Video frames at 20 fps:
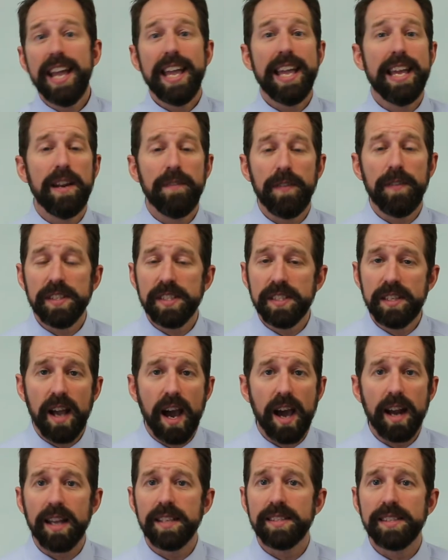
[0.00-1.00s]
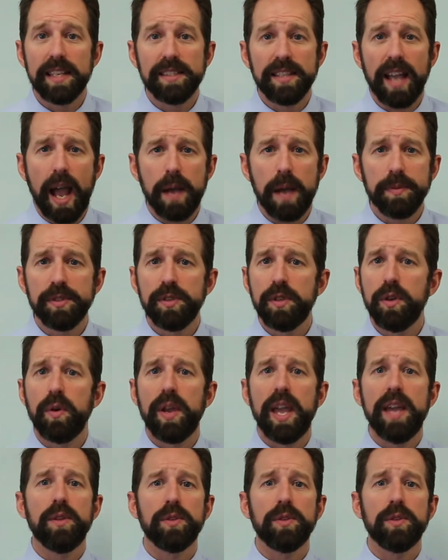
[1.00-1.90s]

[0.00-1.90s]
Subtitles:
And if it's not us, that's absolutely okay.